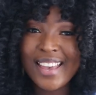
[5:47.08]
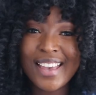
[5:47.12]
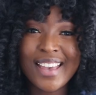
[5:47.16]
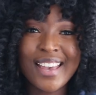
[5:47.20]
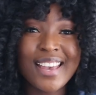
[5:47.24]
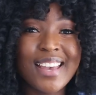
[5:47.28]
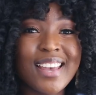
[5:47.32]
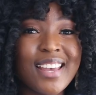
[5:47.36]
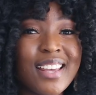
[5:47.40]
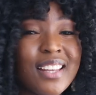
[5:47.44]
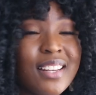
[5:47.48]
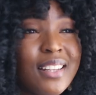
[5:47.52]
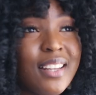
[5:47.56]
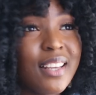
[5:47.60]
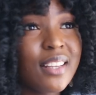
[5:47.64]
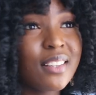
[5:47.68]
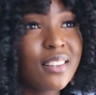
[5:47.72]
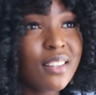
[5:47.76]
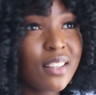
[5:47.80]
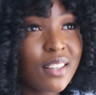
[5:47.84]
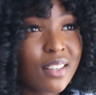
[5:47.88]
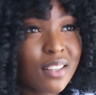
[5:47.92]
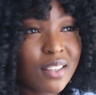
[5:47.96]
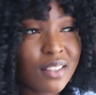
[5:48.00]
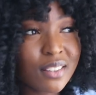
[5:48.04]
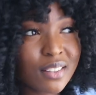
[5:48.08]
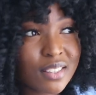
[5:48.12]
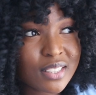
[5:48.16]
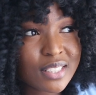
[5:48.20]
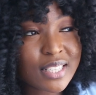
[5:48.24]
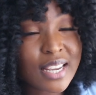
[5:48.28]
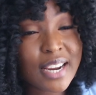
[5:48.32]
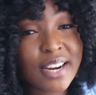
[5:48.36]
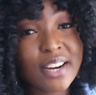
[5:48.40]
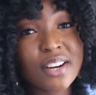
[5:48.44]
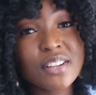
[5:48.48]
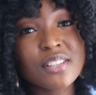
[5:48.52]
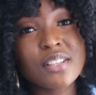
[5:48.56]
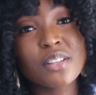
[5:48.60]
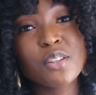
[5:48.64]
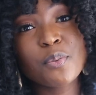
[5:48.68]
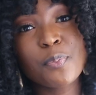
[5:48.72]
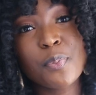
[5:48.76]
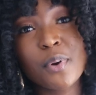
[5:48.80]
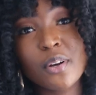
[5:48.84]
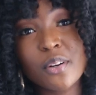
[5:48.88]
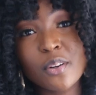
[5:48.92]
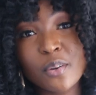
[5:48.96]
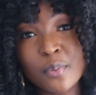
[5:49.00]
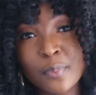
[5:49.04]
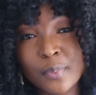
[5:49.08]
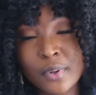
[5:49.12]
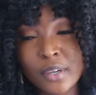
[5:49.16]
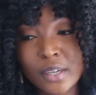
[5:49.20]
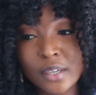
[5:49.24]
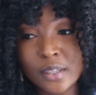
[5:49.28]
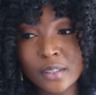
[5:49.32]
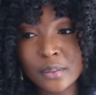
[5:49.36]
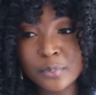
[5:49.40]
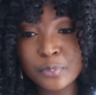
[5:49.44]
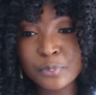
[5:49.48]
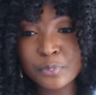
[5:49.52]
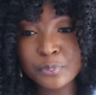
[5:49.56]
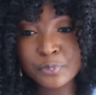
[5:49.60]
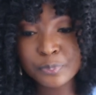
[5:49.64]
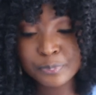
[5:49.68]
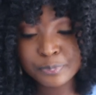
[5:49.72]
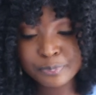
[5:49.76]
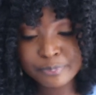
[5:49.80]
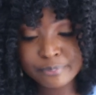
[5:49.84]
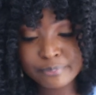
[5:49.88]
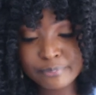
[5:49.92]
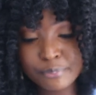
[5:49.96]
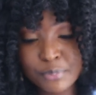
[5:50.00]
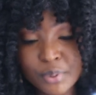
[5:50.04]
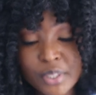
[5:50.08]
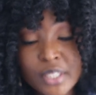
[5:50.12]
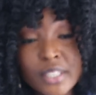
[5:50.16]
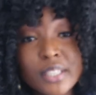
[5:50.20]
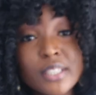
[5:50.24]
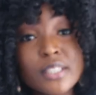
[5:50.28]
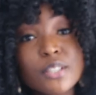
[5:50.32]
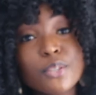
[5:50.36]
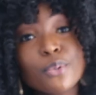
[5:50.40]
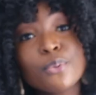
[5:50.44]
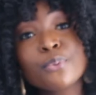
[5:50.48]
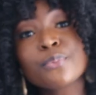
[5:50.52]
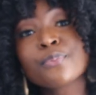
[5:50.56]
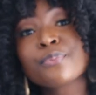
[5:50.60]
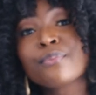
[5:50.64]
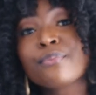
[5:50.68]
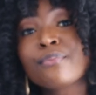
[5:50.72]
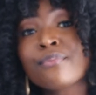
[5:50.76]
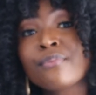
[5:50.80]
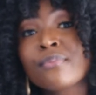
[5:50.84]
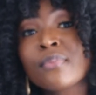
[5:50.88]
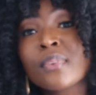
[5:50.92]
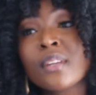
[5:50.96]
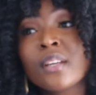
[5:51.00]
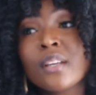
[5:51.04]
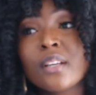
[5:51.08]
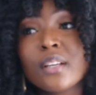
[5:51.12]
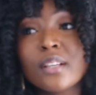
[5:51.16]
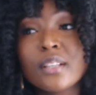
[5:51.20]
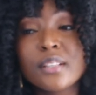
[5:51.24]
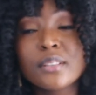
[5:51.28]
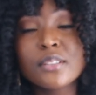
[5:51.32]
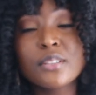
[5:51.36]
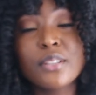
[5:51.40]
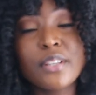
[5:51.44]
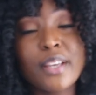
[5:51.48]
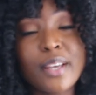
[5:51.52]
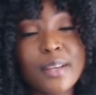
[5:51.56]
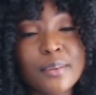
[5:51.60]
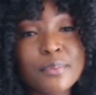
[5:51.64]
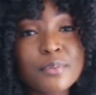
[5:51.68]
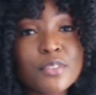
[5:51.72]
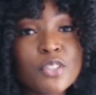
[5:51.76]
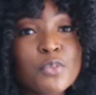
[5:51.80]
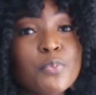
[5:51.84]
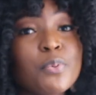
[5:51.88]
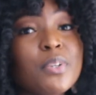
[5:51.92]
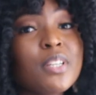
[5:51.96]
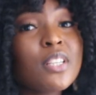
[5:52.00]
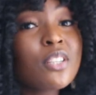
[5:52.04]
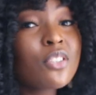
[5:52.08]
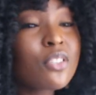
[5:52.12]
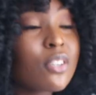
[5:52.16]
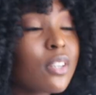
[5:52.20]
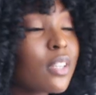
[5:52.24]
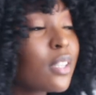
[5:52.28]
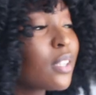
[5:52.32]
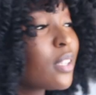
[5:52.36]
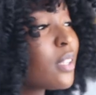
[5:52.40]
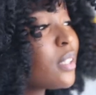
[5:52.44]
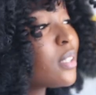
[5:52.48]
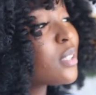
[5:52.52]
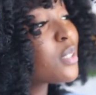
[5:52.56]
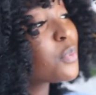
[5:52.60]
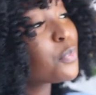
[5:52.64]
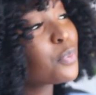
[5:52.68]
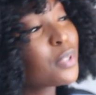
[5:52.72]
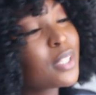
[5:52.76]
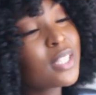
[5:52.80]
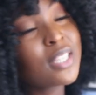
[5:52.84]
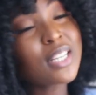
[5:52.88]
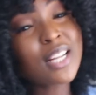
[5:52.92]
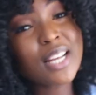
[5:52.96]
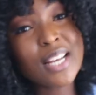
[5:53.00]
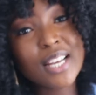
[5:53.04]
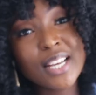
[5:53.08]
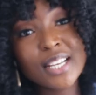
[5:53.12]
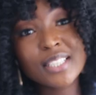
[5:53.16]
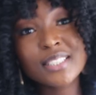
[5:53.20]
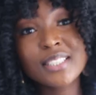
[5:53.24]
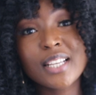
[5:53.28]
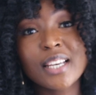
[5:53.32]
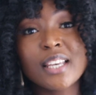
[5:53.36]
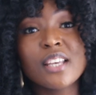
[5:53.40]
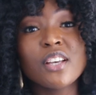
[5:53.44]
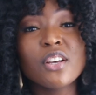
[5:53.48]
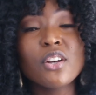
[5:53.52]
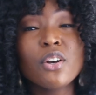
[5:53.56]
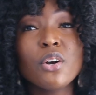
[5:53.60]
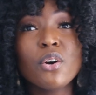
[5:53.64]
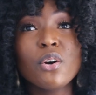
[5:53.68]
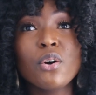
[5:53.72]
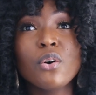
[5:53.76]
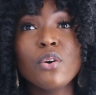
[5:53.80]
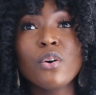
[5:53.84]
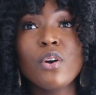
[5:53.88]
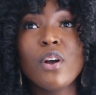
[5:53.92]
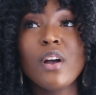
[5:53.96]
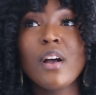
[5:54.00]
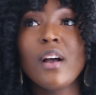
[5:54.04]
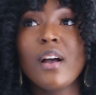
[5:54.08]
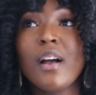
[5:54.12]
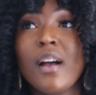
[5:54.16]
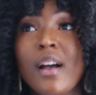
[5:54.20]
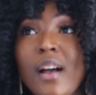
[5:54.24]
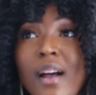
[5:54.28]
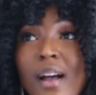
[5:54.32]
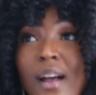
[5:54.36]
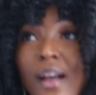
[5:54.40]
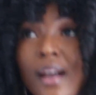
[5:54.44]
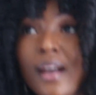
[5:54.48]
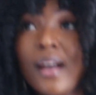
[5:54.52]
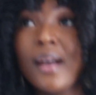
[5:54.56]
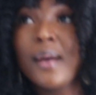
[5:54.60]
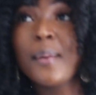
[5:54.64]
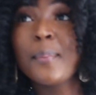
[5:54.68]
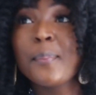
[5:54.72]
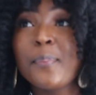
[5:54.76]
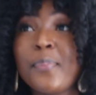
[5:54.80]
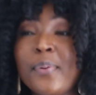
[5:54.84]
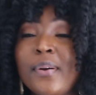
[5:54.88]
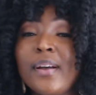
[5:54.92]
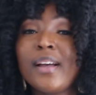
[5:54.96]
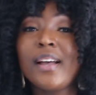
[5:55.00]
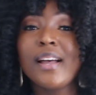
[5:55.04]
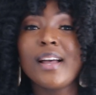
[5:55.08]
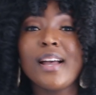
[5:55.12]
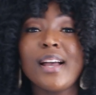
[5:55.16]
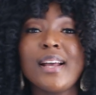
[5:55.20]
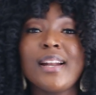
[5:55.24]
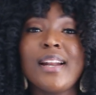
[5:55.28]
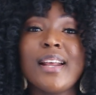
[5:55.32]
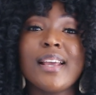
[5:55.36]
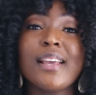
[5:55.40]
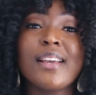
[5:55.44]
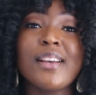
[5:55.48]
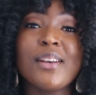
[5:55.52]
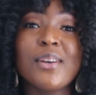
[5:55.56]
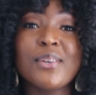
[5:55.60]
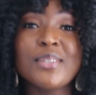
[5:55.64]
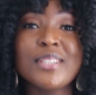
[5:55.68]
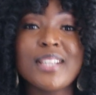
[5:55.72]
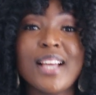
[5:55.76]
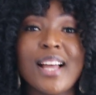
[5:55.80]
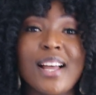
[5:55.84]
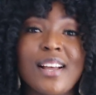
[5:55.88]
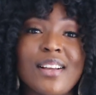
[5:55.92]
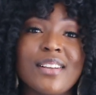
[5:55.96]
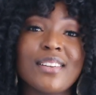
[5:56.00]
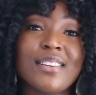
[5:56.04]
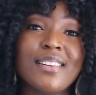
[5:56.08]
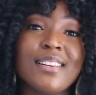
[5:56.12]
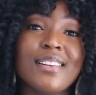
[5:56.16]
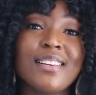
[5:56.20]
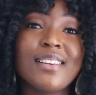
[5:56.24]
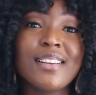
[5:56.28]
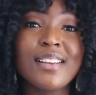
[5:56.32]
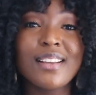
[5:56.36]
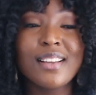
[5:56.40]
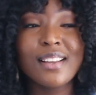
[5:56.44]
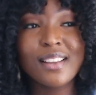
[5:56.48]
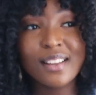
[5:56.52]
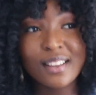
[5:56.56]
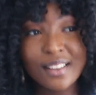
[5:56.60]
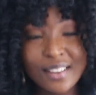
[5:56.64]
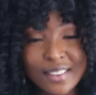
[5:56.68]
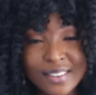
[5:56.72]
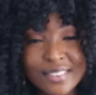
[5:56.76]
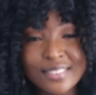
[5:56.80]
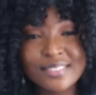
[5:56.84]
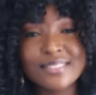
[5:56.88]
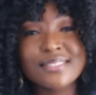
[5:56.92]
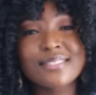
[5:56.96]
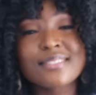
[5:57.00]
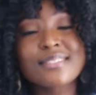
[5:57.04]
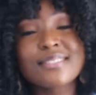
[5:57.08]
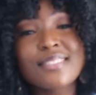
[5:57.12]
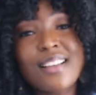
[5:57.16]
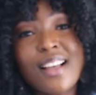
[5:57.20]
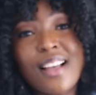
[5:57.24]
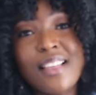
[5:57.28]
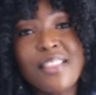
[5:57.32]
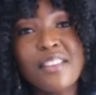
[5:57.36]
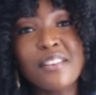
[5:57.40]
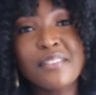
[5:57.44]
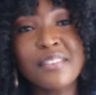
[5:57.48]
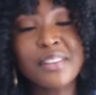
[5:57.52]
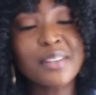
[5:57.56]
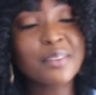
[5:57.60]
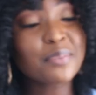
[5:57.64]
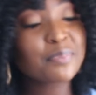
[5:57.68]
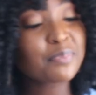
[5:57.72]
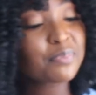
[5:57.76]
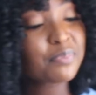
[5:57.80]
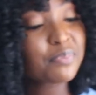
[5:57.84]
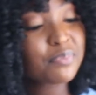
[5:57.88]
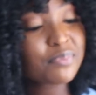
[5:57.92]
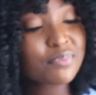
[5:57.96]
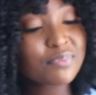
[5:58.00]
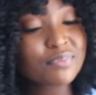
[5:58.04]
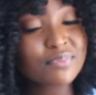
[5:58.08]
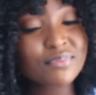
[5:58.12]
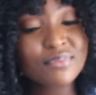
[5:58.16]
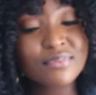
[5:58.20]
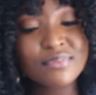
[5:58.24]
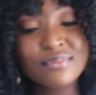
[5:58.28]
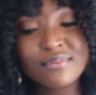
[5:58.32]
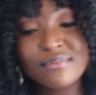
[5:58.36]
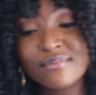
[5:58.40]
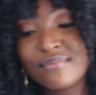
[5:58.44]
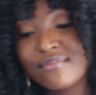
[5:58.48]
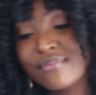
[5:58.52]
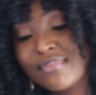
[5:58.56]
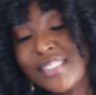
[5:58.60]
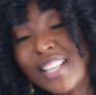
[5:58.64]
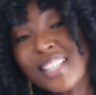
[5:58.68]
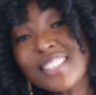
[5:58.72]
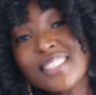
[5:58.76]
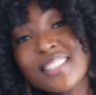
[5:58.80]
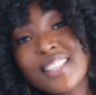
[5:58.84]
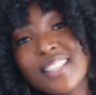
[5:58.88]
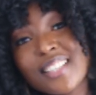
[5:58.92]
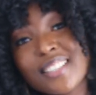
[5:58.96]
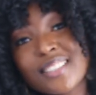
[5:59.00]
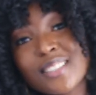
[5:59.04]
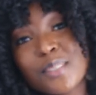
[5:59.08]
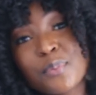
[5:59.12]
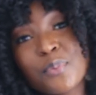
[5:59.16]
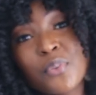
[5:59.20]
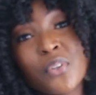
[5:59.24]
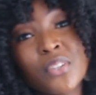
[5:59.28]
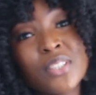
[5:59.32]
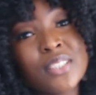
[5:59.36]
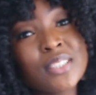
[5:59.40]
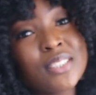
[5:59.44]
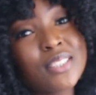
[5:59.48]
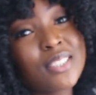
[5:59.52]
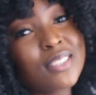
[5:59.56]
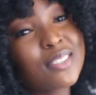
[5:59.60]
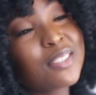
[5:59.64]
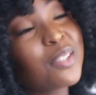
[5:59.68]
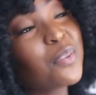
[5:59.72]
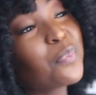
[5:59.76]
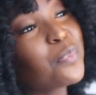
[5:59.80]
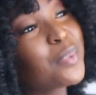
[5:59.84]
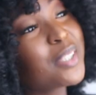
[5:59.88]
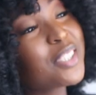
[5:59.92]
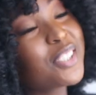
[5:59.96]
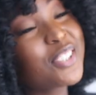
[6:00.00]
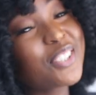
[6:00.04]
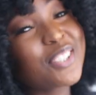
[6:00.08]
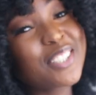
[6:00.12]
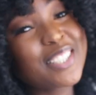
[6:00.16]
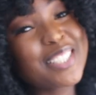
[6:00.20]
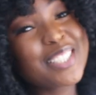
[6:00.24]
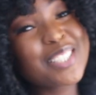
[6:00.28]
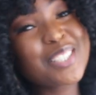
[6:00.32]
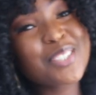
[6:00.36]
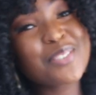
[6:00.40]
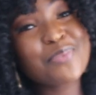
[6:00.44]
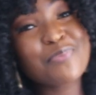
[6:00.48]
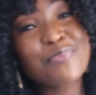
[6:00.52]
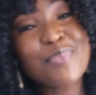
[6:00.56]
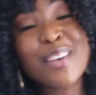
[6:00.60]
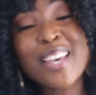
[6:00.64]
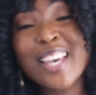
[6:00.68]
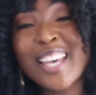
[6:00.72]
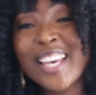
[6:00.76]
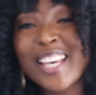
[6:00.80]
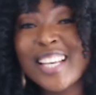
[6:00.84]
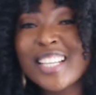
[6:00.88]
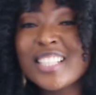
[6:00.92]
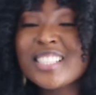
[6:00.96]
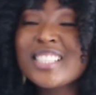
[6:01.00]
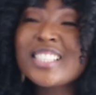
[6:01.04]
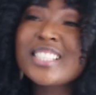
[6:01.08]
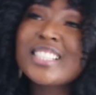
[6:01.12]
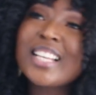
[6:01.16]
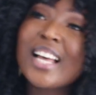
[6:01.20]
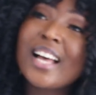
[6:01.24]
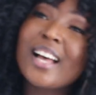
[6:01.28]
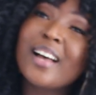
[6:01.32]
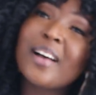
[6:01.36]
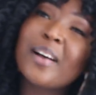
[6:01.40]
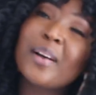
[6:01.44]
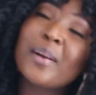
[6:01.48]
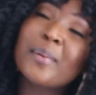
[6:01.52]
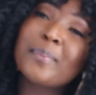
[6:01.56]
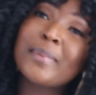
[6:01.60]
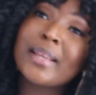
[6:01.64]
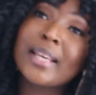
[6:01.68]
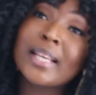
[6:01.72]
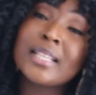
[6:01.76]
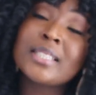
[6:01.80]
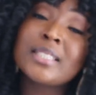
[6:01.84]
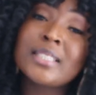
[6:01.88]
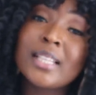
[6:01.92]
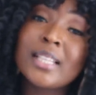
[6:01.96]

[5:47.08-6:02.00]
and like the tires at the bottom are pretty good too. So yeah, it's pretty sturdy. It's pretty nice. I can go up and I can go down. I love it. That's it. To be honest, there's not much to this space. Like I